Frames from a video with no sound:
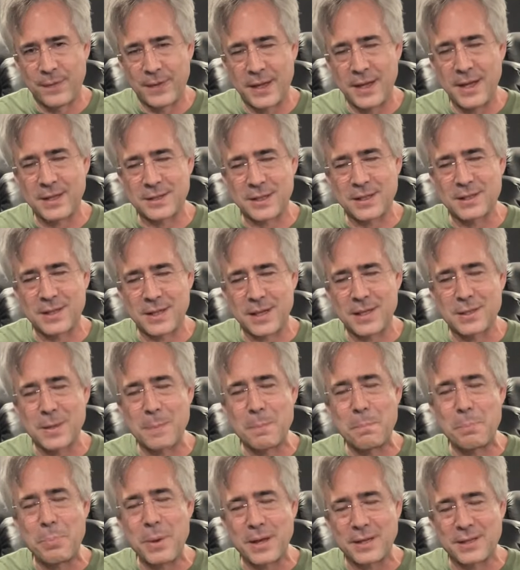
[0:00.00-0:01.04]
it's a
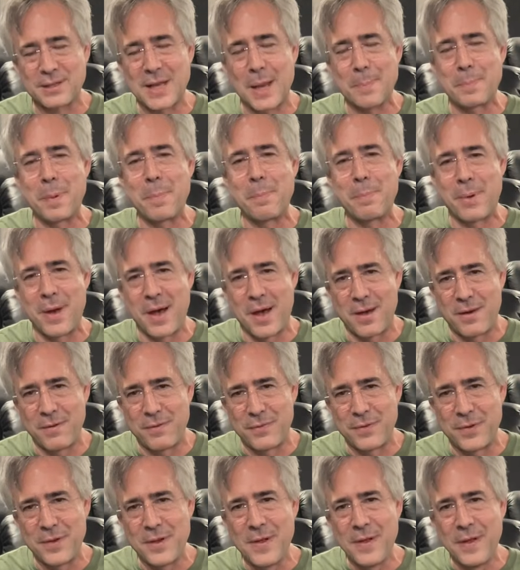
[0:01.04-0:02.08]
big step
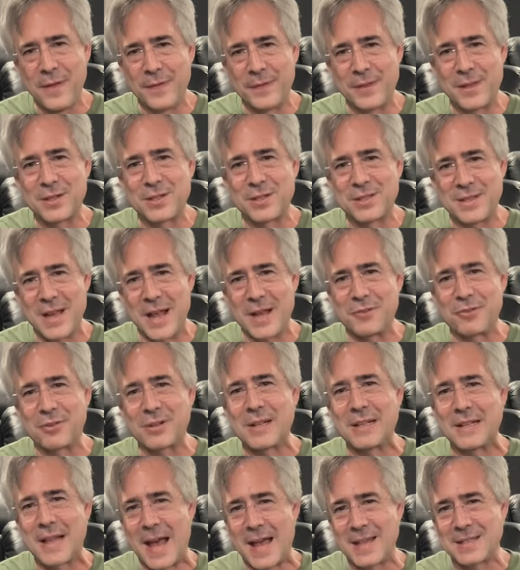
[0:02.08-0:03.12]
above the standard
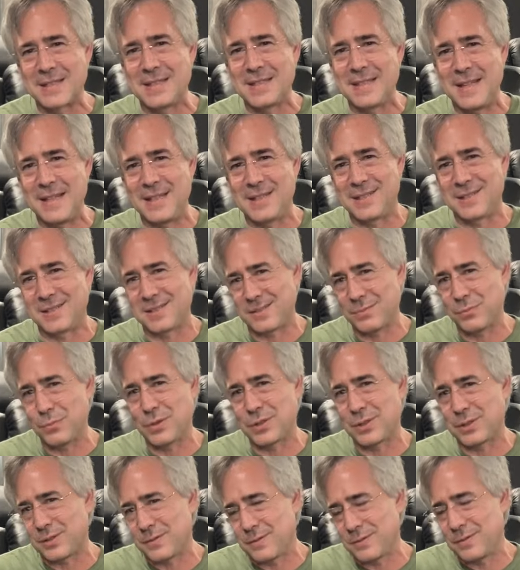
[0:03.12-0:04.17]
Class D,
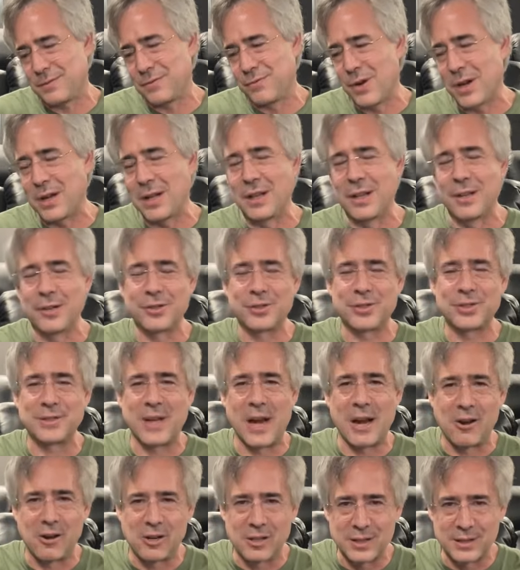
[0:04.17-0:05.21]
which run a little
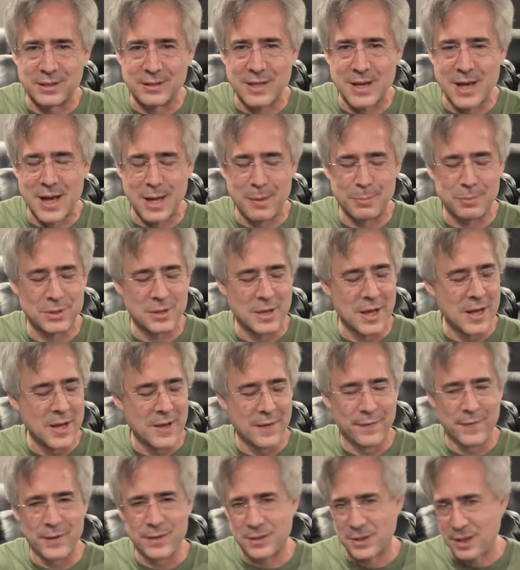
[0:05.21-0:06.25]
sterile at times.
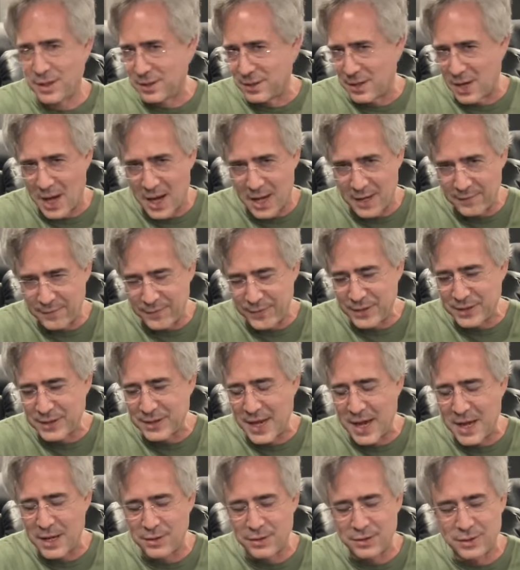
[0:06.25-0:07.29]
This does not. This
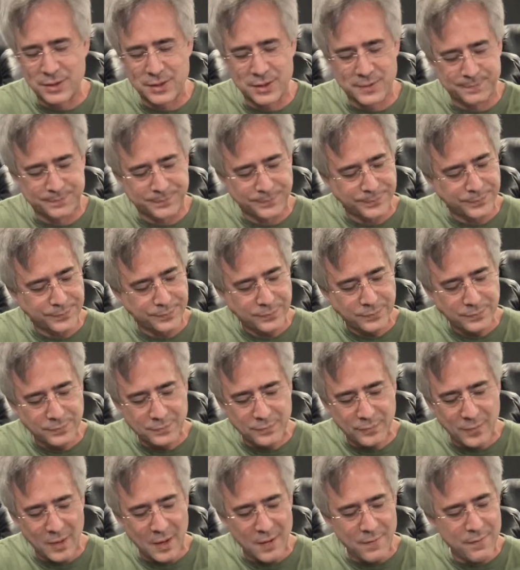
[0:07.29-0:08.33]
sounds
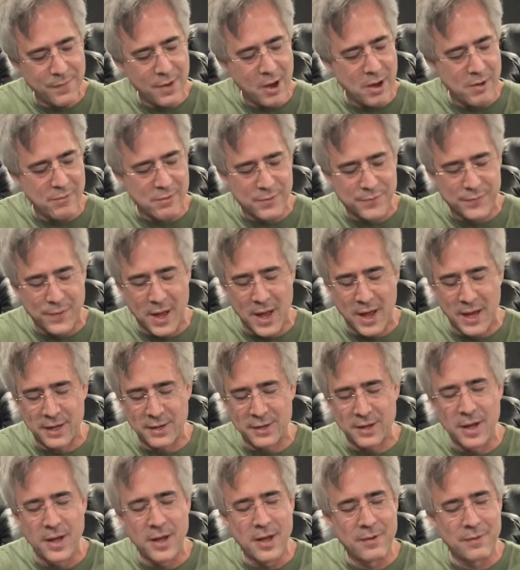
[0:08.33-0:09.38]
very
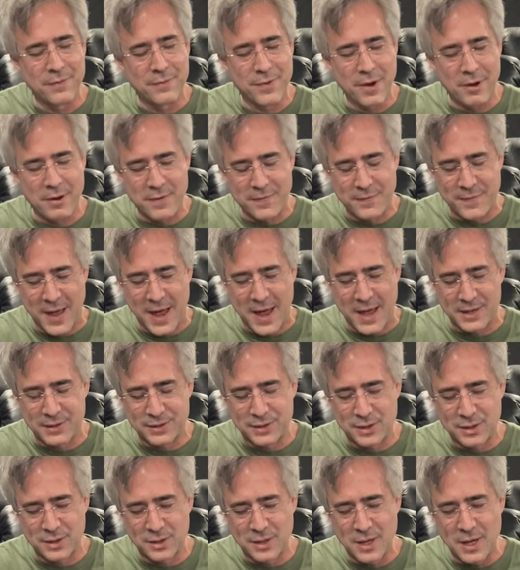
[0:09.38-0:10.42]
refined, very
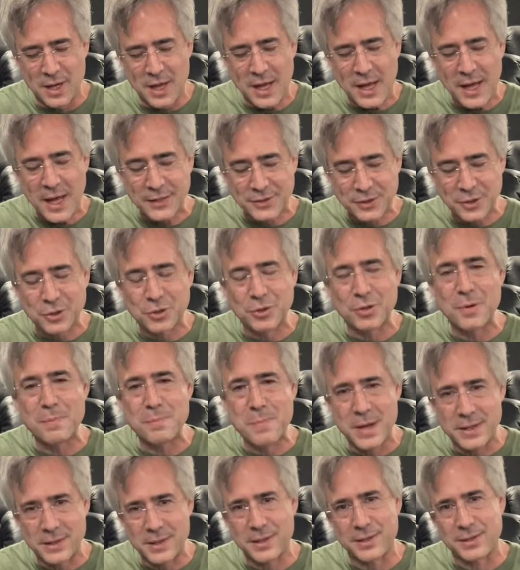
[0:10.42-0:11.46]
fast. It's a
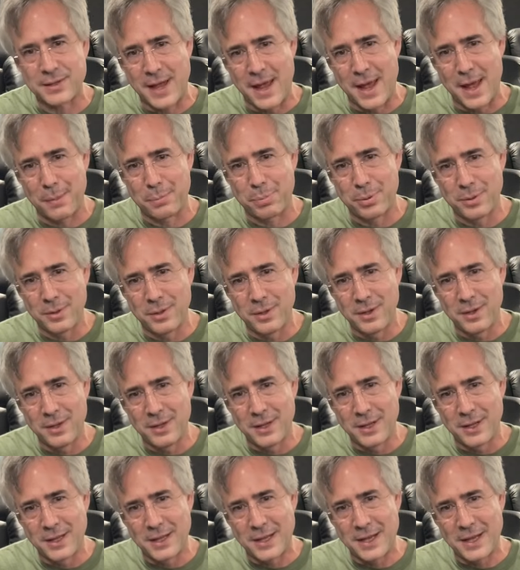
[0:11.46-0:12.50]
tremendous amp.
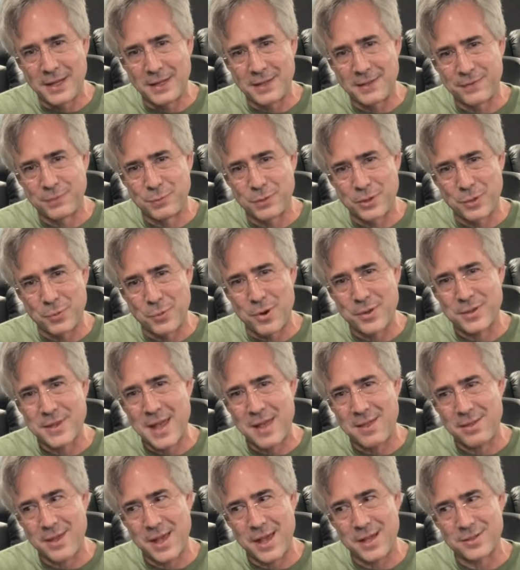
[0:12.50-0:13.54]
Was it worth
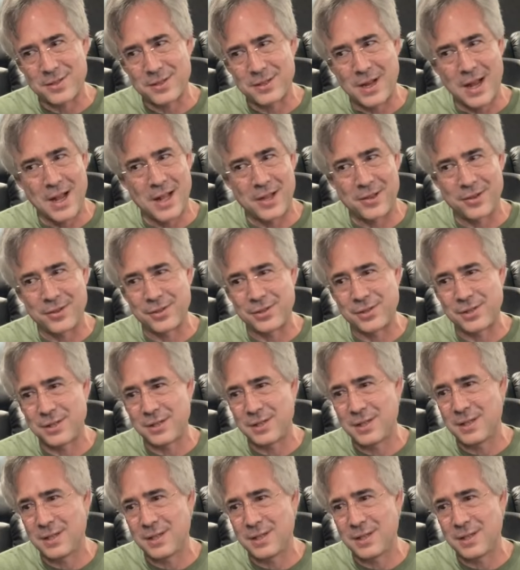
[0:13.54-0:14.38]
$10,000?